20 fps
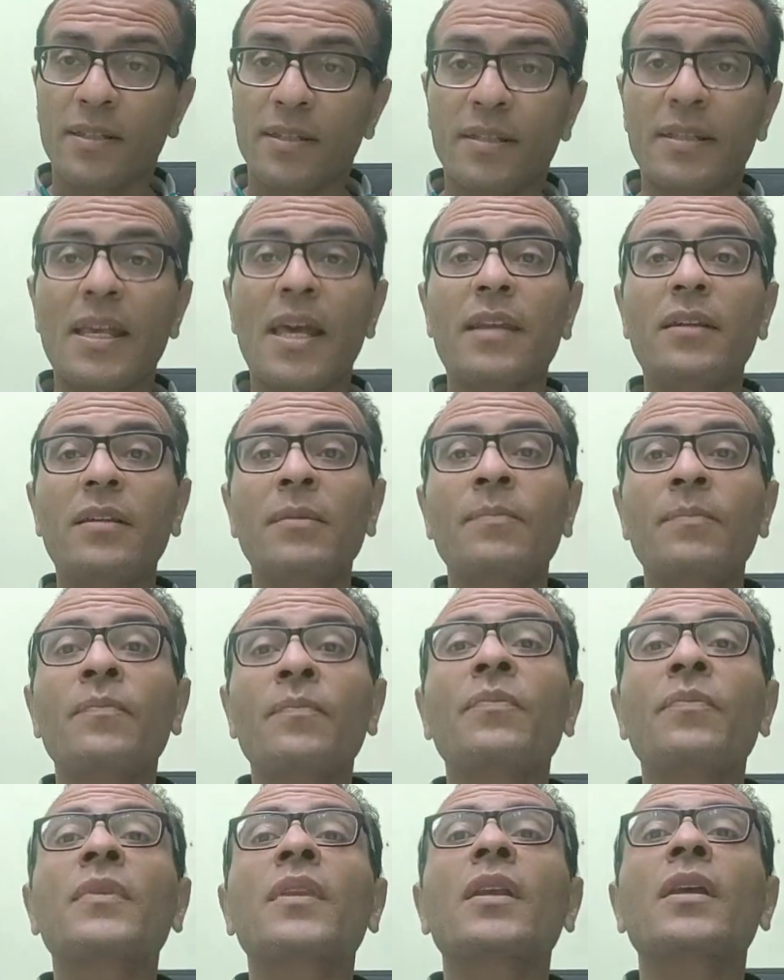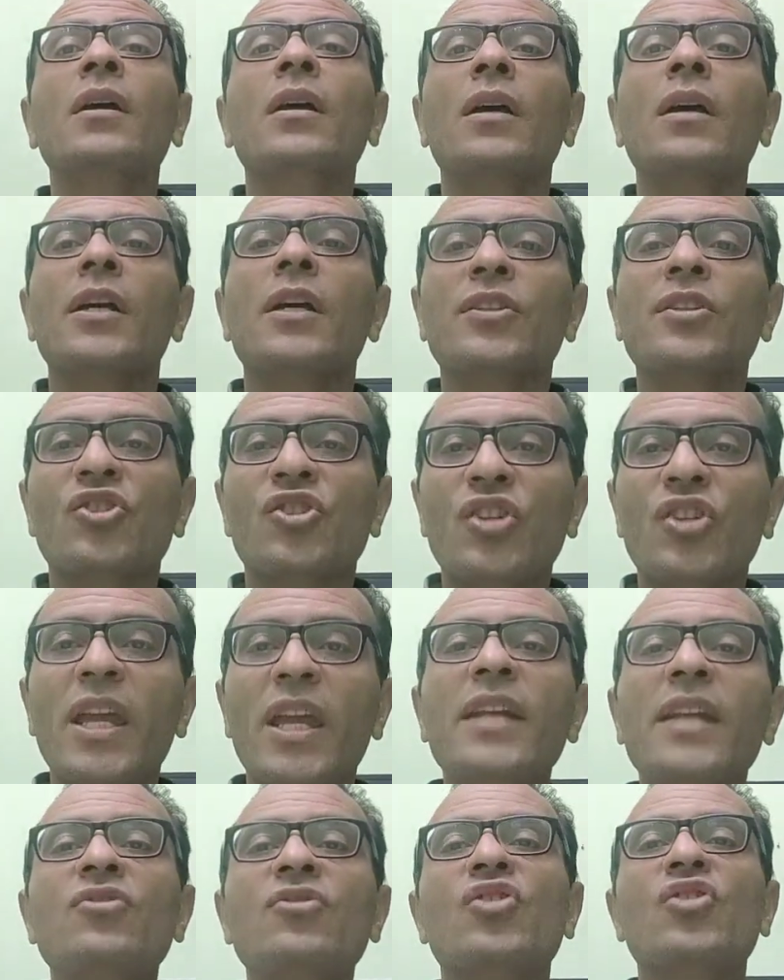Then
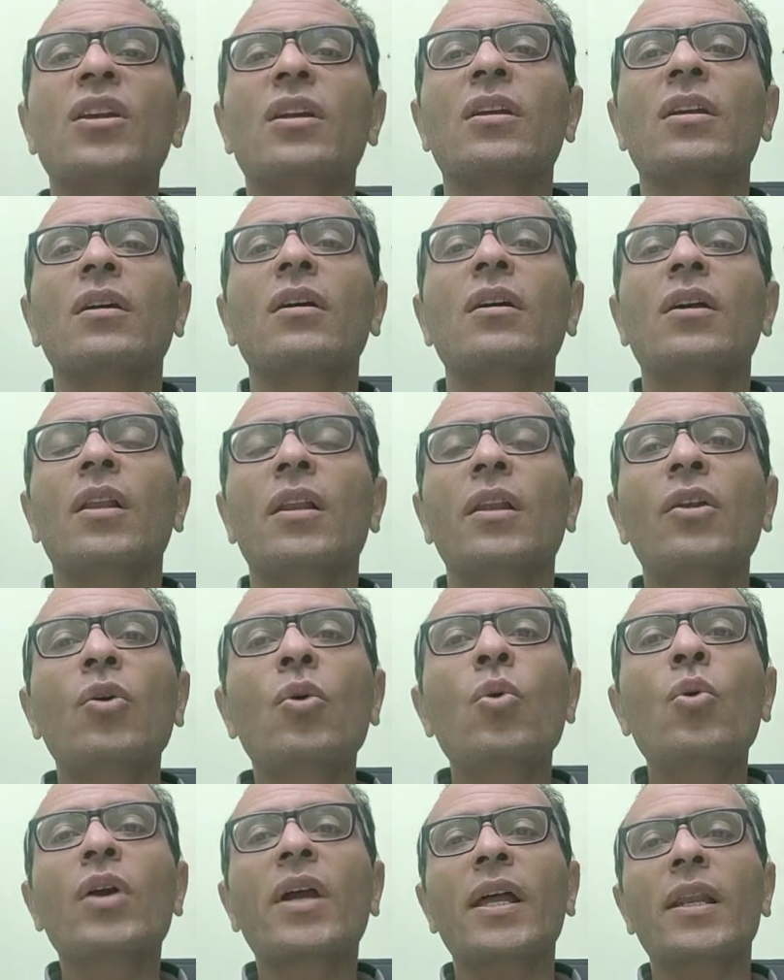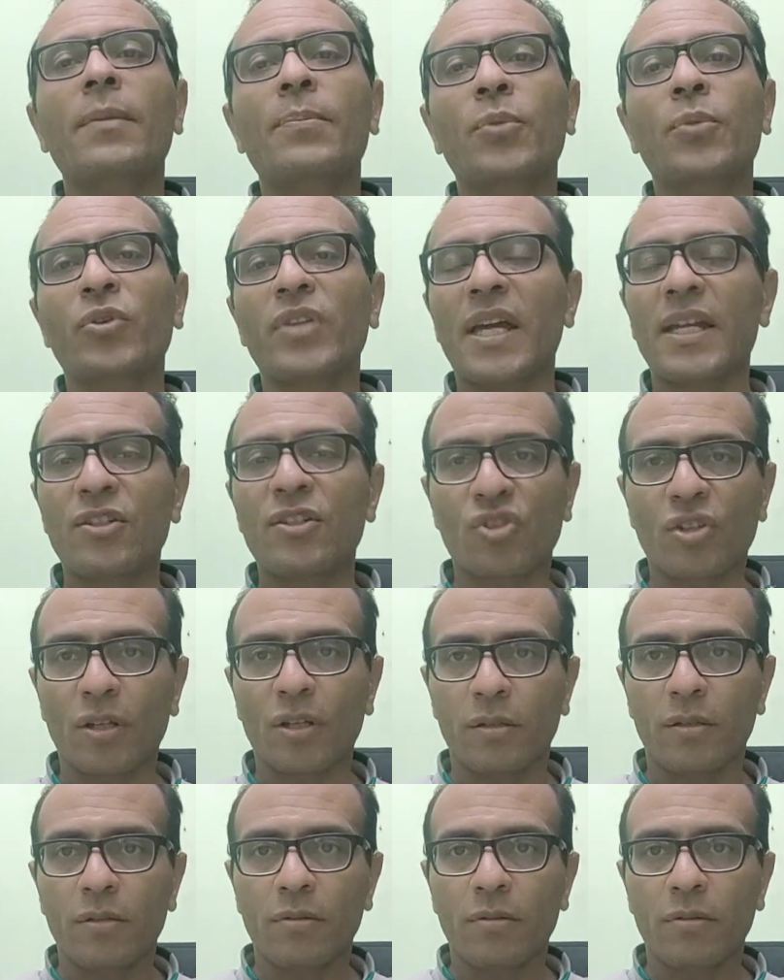changing local potential,